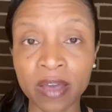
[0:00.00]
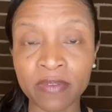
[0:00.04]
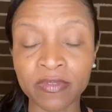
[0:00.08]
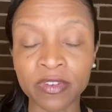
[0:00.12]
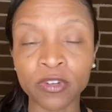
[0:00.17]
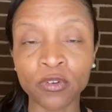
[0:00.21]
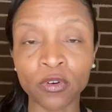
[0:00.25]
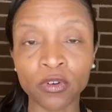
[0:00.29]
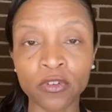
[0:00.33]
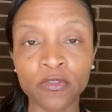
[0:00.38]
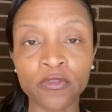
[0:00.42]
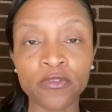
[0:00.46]
In
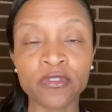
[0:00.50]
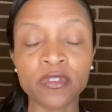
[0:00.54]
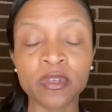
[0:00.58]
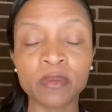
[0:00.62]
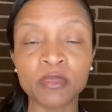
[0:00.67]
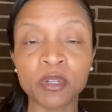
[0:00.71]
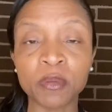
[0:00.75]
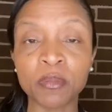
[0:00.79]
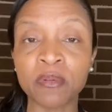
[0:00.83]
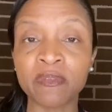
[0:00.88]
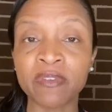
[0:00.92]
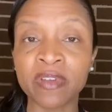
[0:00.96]
order for them to
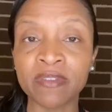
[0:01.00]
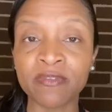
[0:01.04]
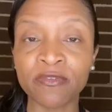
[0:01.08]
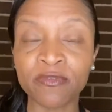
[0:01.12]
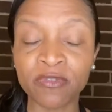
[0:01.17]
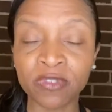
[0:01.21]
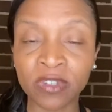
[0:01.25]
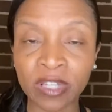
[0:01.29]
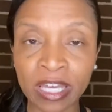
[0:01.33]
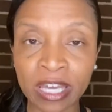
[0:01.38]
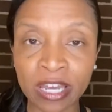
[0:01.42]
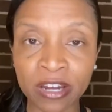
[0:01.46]
prevent
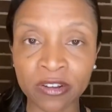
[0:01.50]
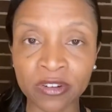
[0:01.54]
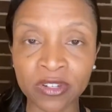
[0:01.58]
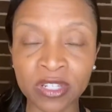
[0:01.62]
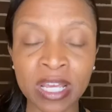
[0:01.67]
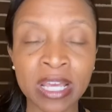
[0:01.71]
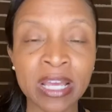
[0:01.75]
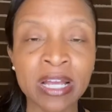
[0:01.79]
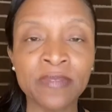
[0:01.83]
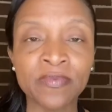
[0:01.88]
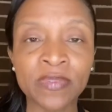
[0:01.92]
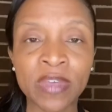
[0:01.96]
flares
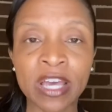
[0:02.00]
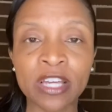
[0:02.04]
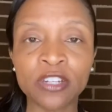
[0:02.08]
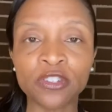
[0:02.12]
and